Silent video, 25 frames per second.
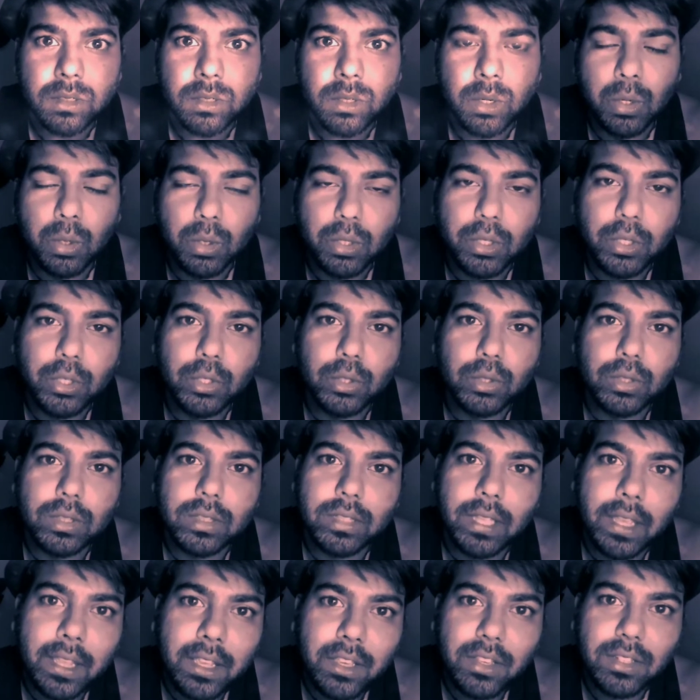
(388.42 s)
Who do you
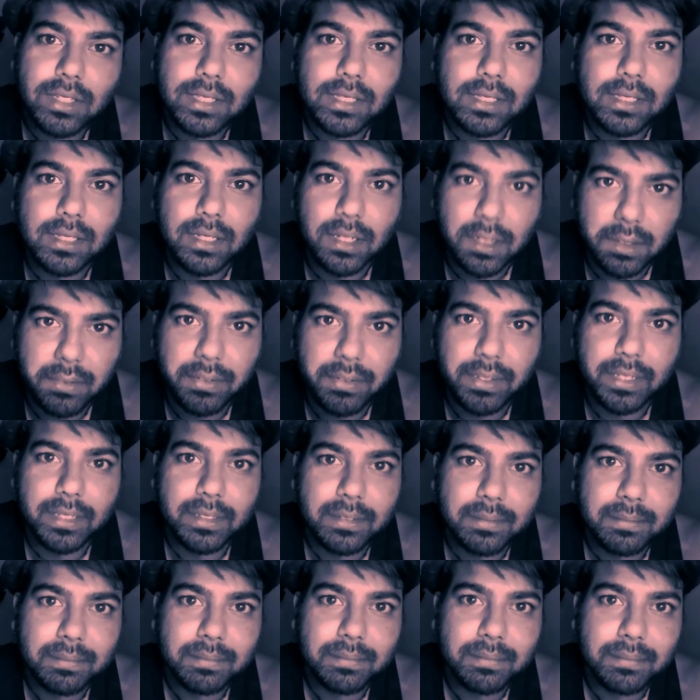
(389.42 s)
think you're serving?
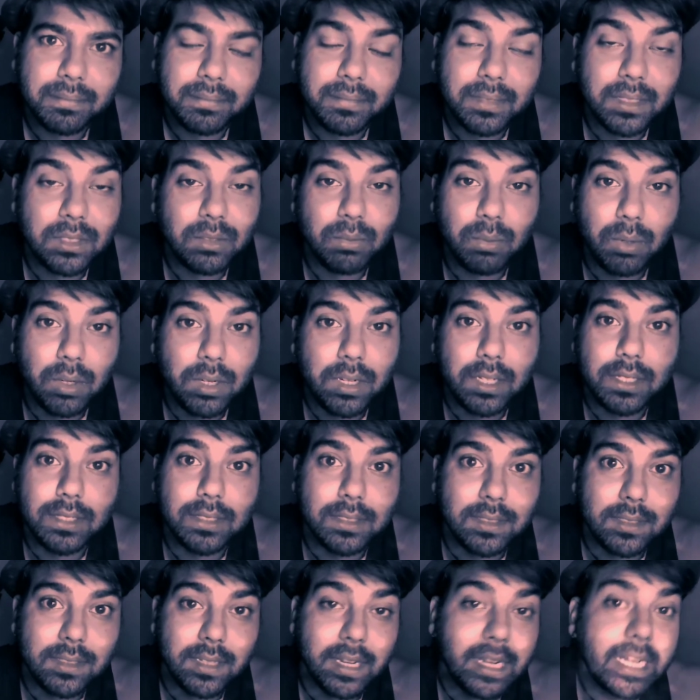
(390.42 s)
Is what
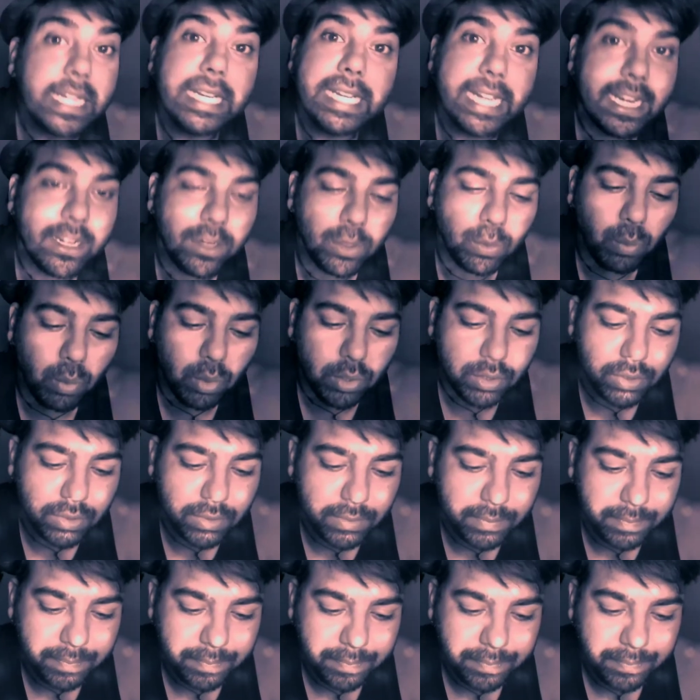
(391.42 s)
his intent
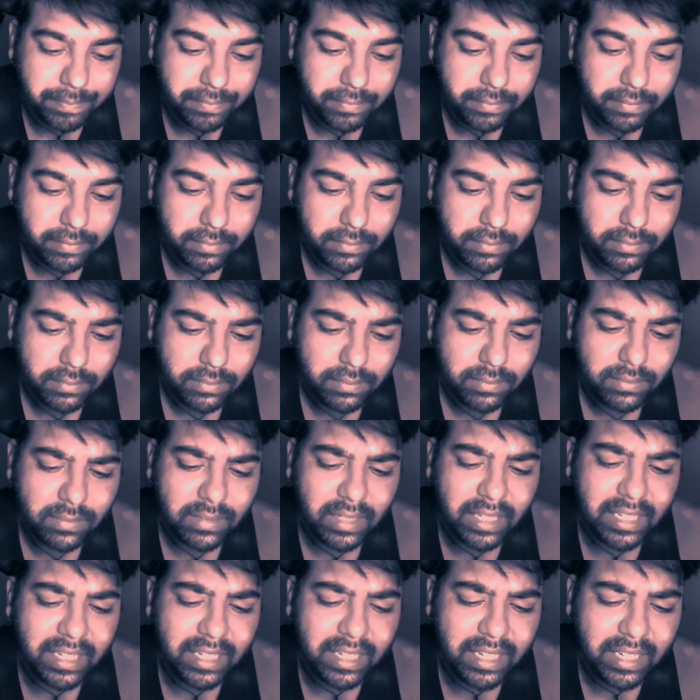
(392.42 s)
was.
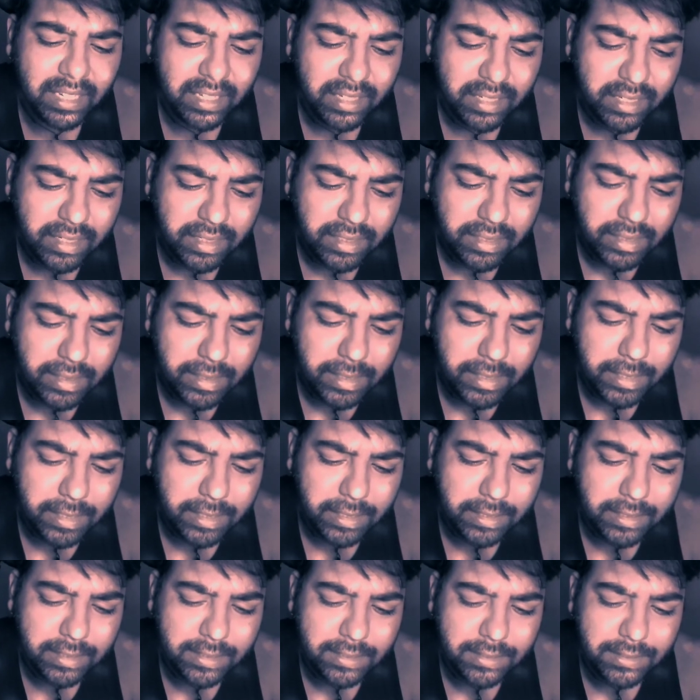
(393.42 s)

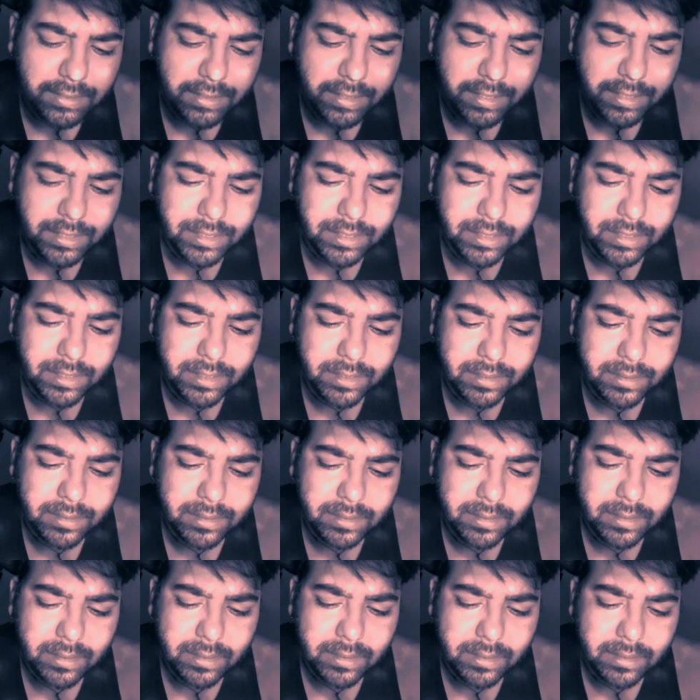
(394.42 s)
Indeed, stranger,
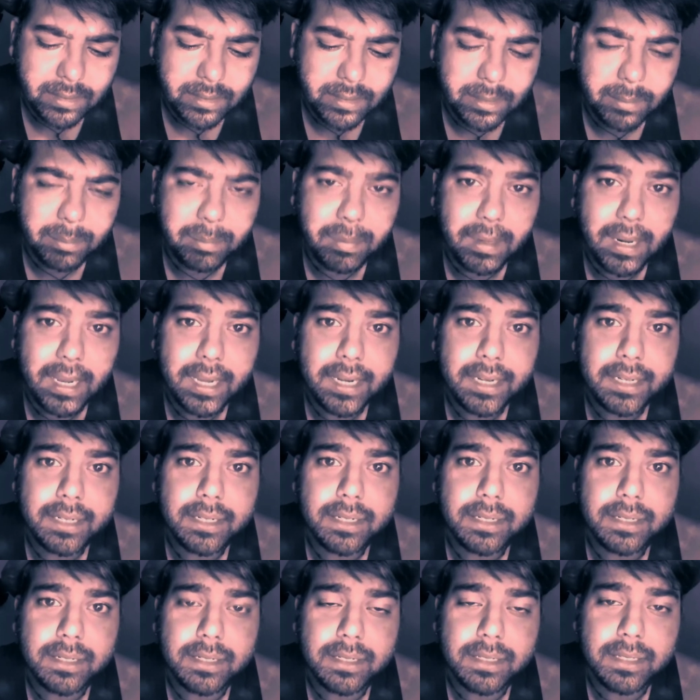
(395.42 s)
replied
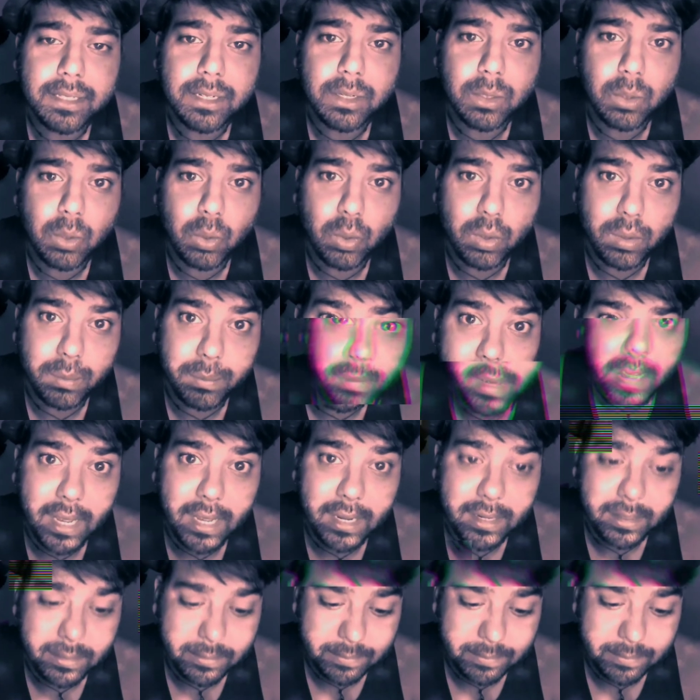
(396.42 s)
the old man,